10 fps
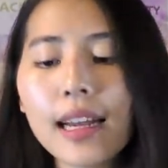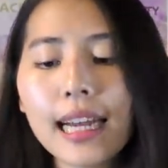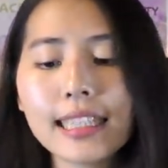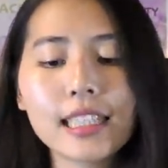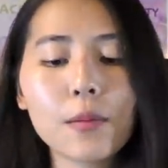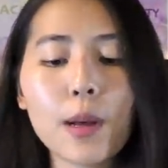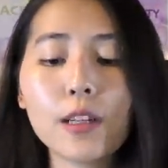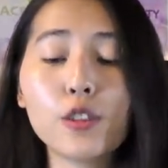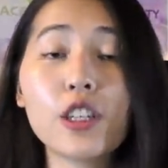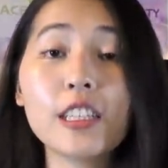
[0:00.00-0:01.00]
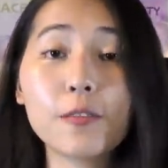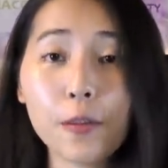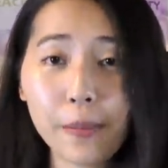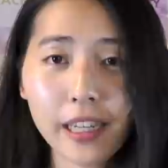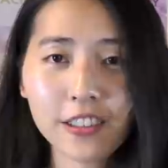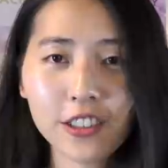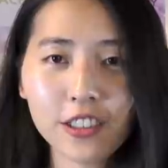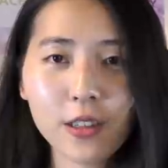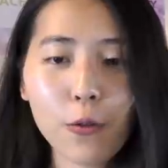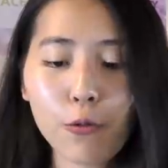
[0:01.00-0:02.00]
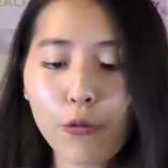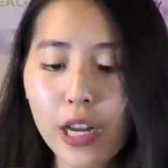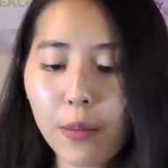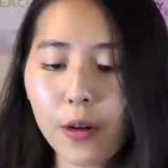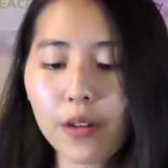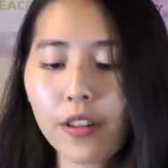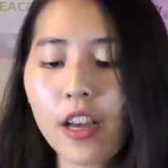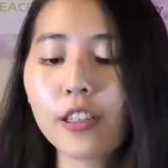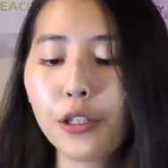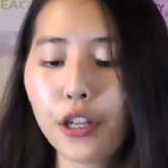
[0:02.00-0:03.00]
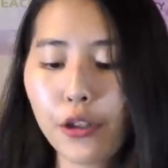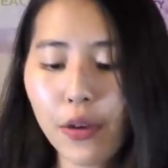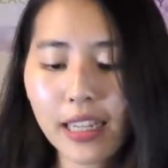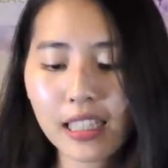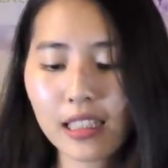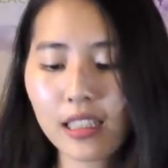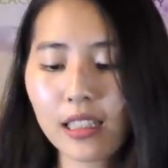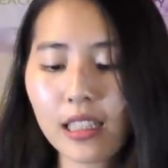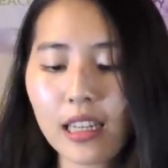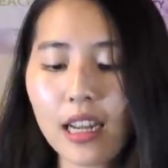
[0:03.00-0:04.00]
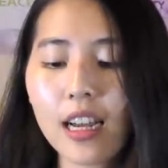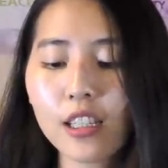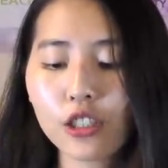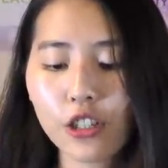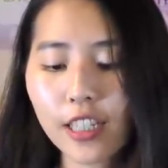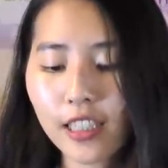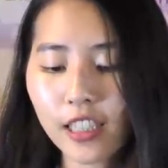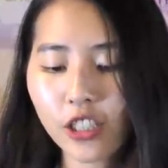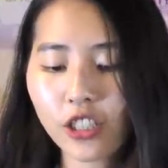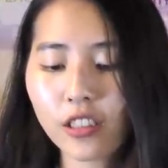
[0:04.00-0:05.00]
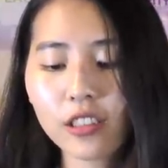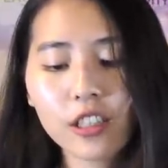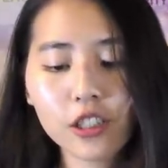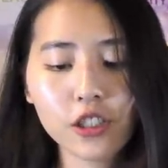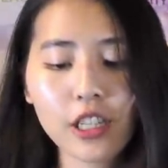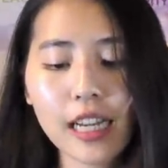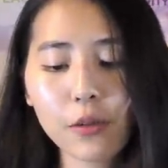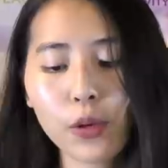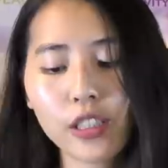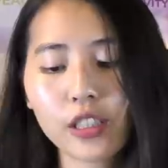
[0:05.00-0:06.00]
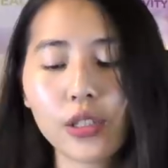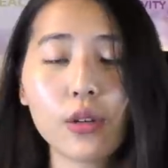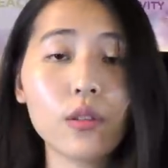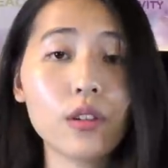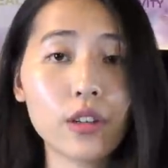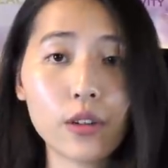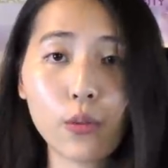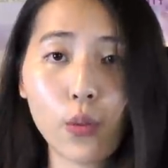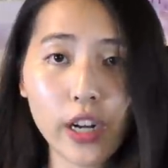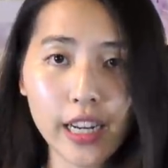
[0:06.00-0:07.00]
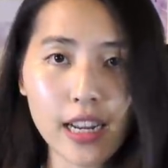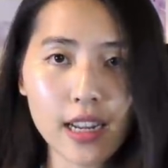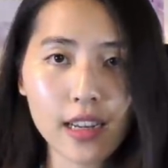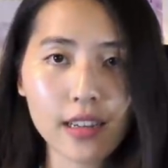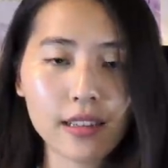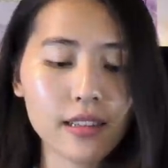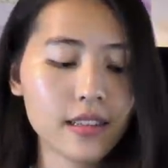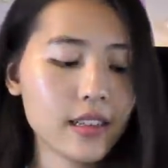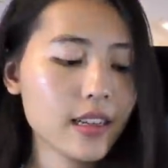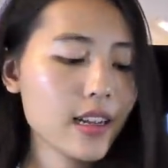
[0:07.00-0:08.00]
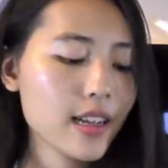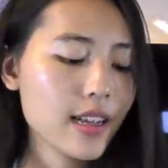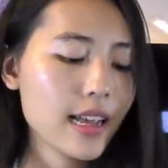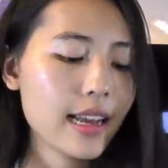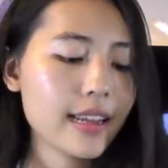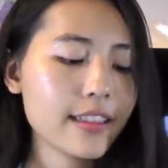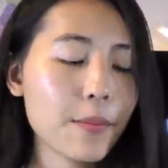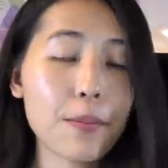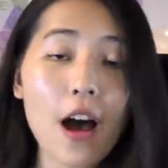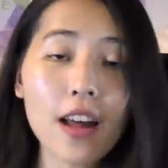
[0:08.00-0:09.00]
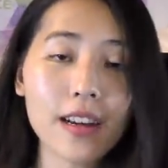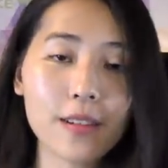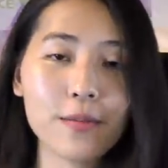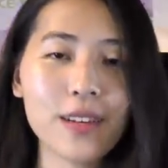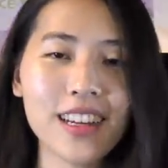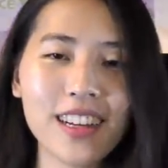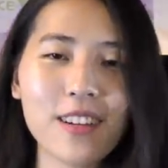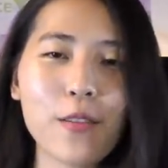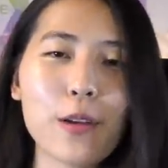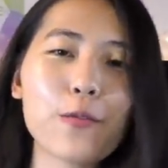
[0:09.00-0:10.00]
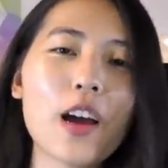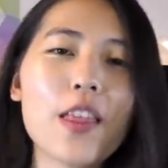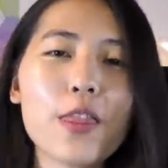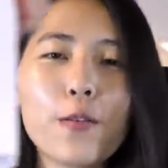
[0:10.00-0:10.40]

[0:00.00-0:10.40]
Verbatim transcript: It's about transformation, rebirth, new identity, transition, shed what's no longer working. And at the bottom, we've got